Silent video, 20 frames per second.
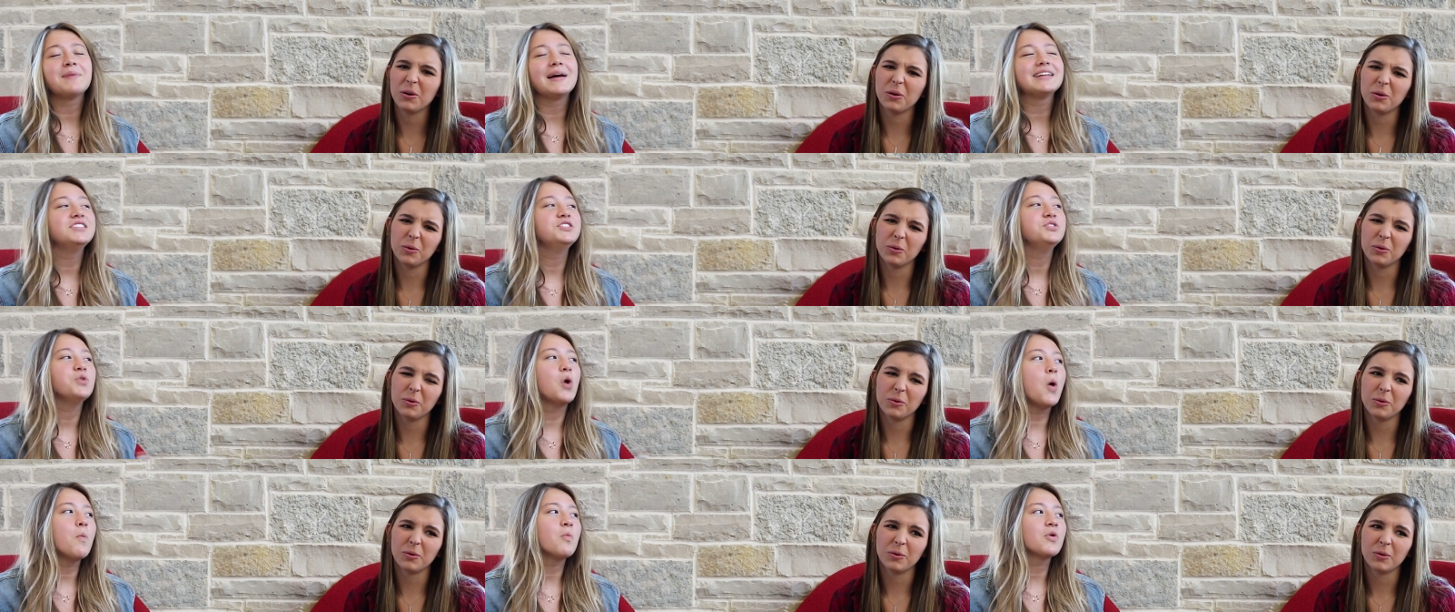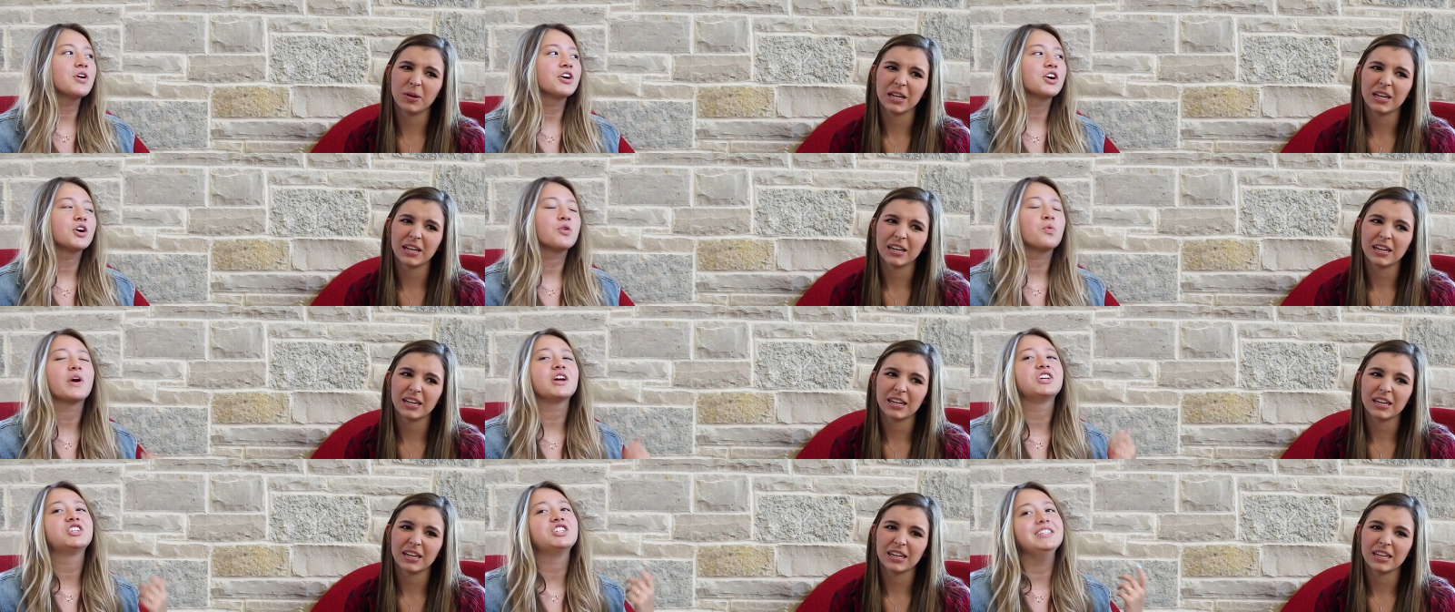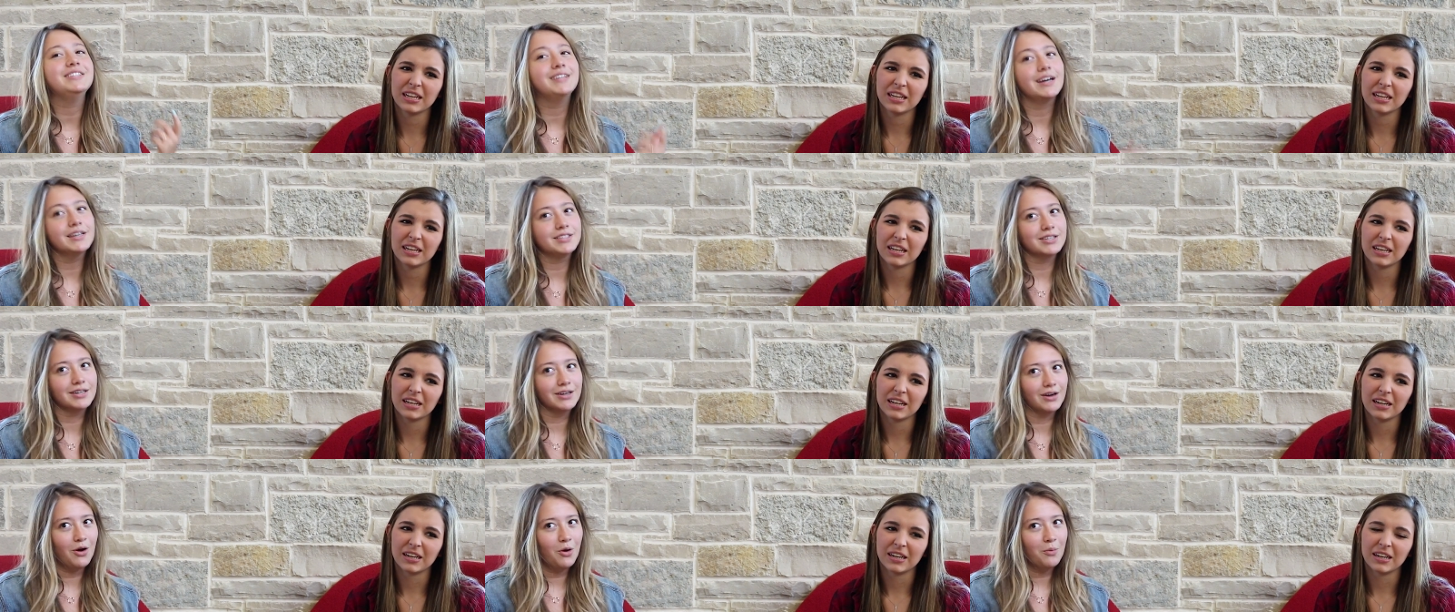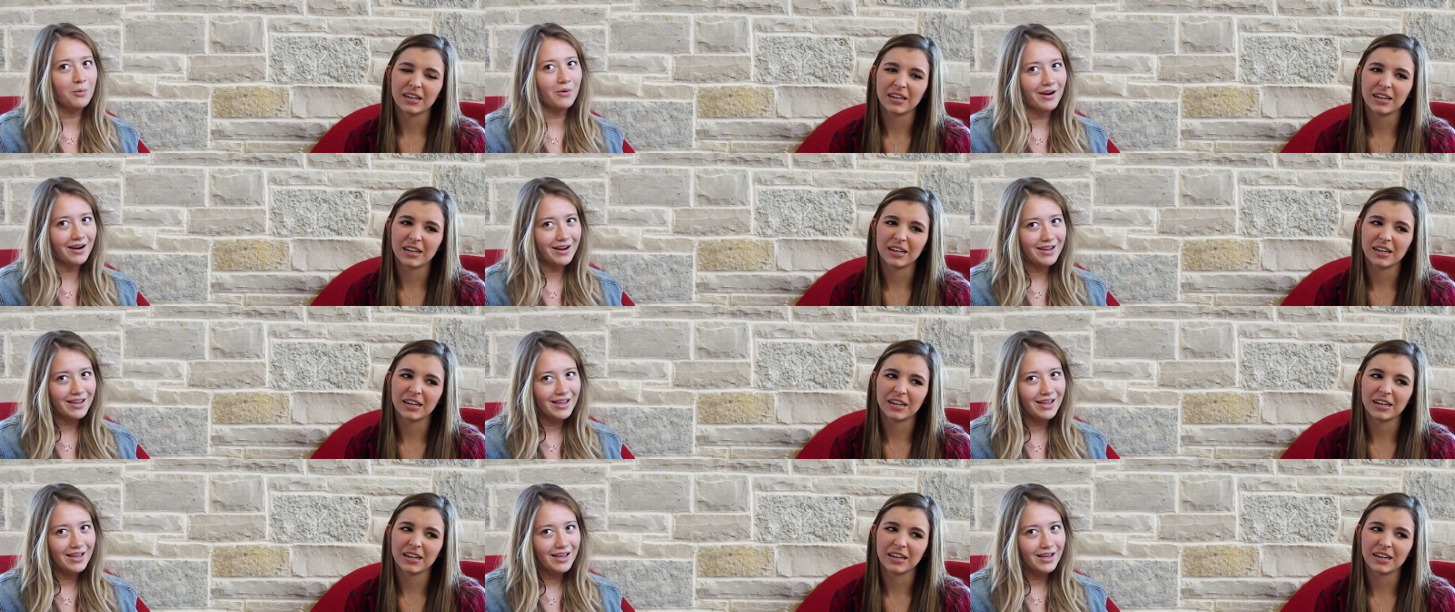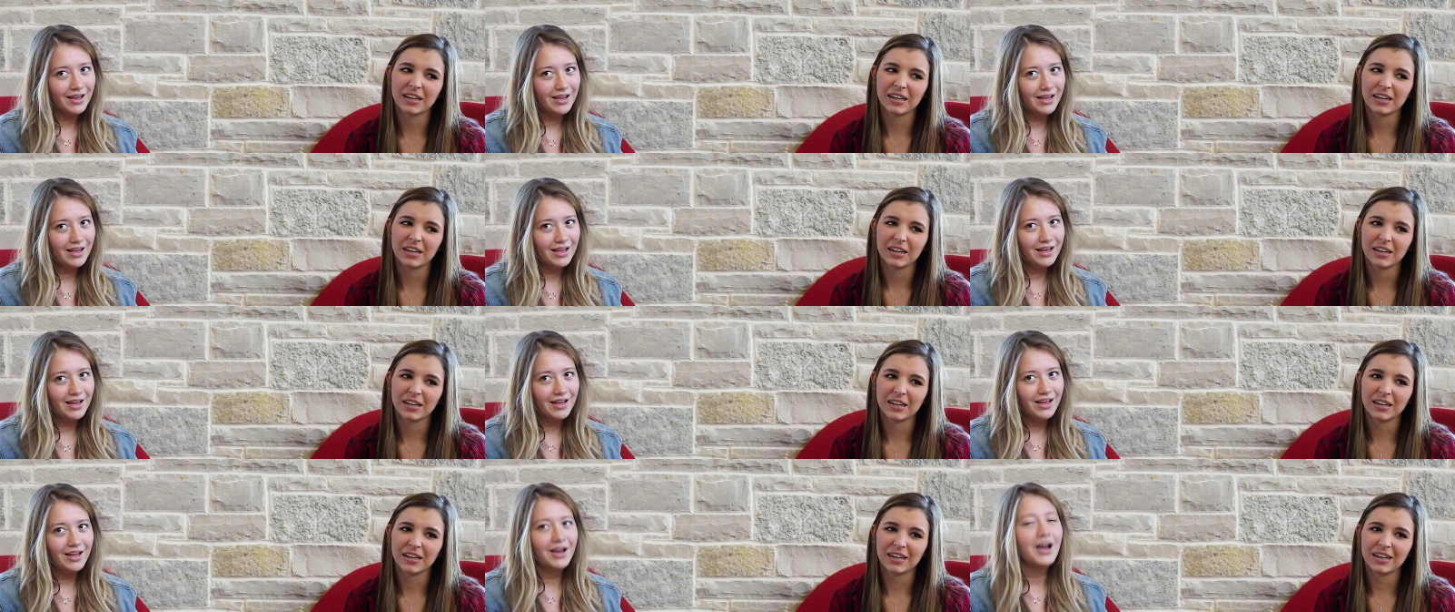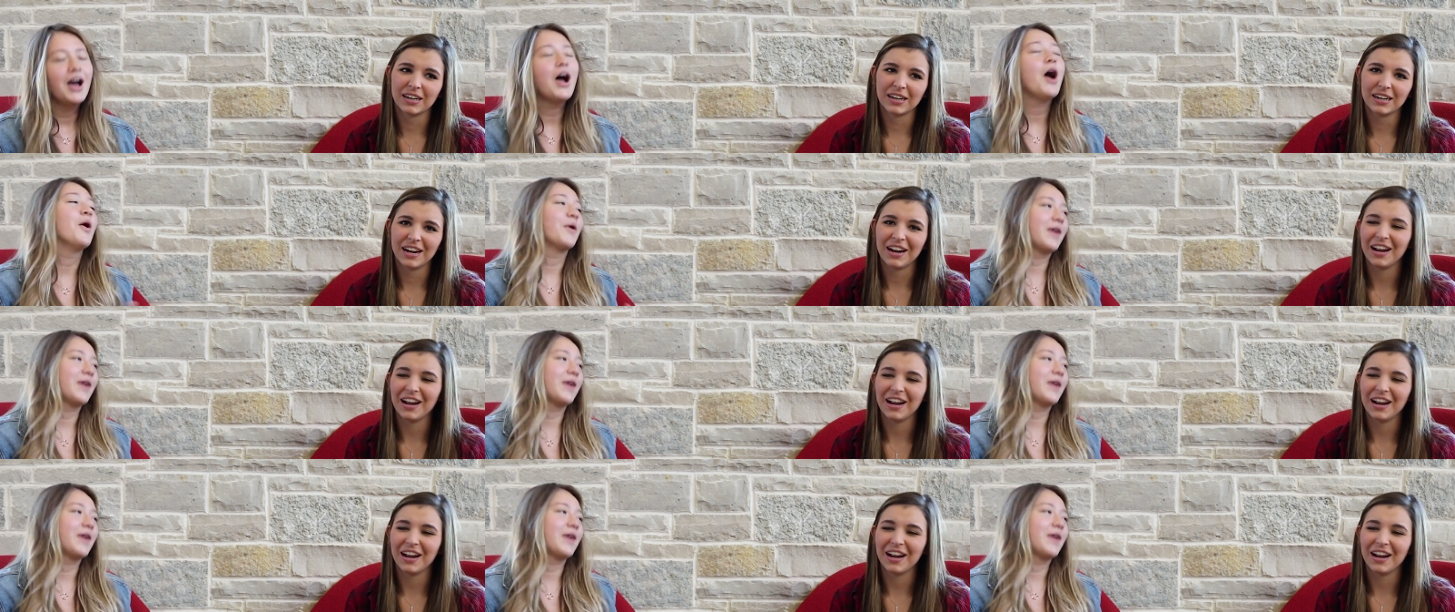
Speaker 1: spot to do homework or where she does her homework? Where she does her homework.